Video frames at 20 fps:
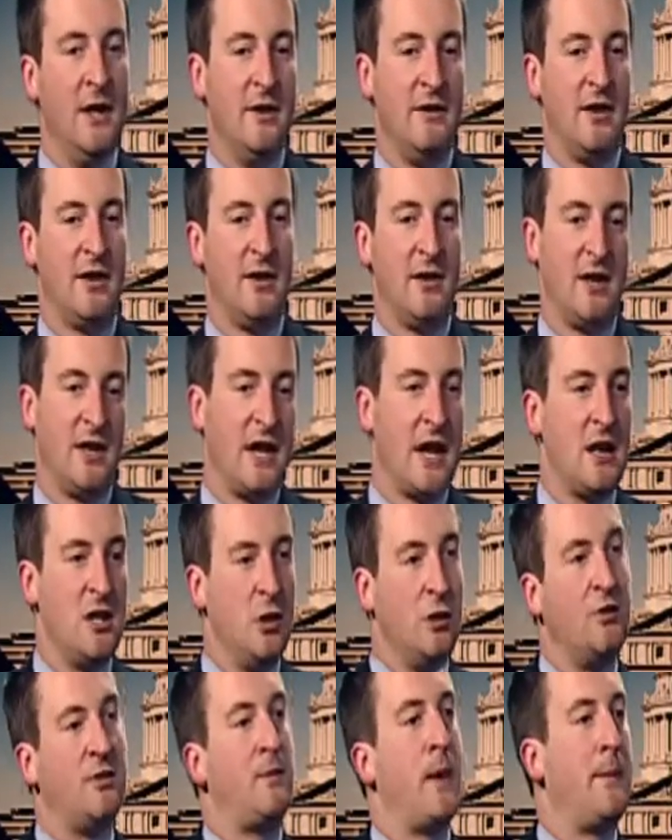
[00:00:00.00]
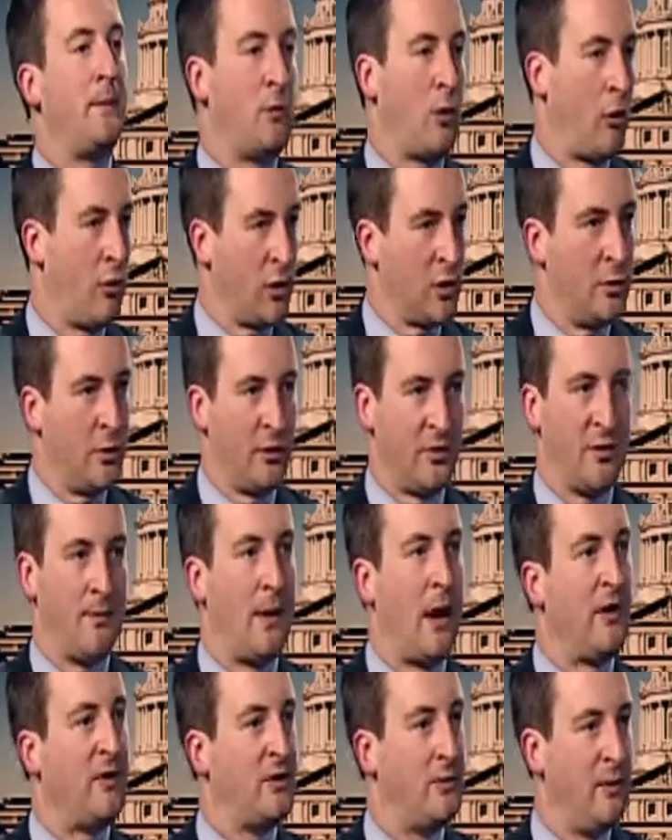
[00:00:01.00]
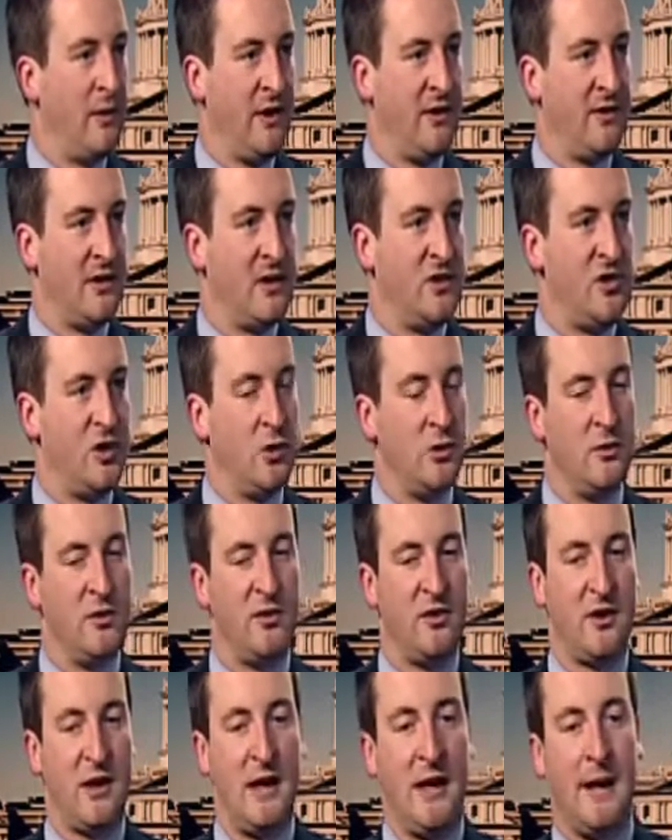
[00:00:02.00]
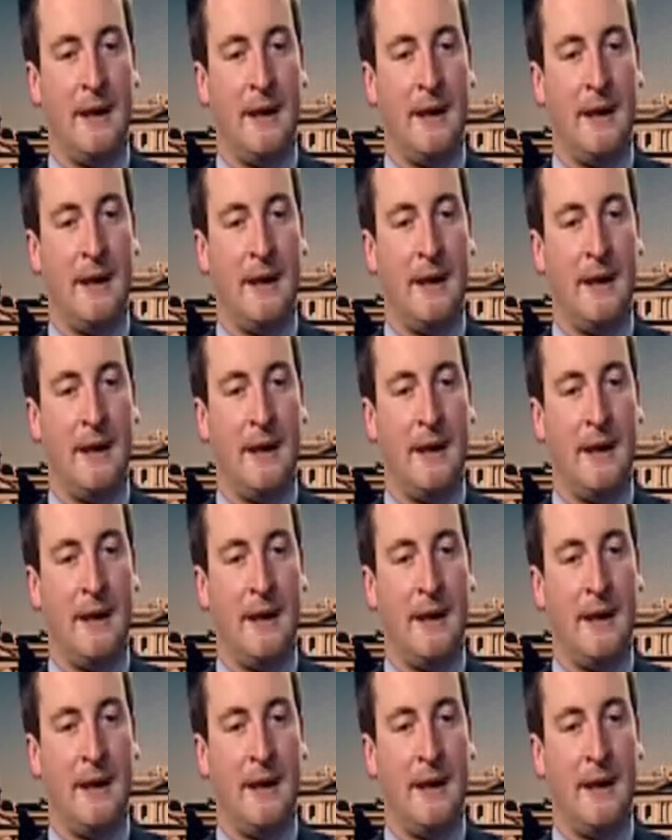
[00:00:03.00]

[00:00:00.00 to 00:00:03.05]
to get newspaper articles about some of these issues,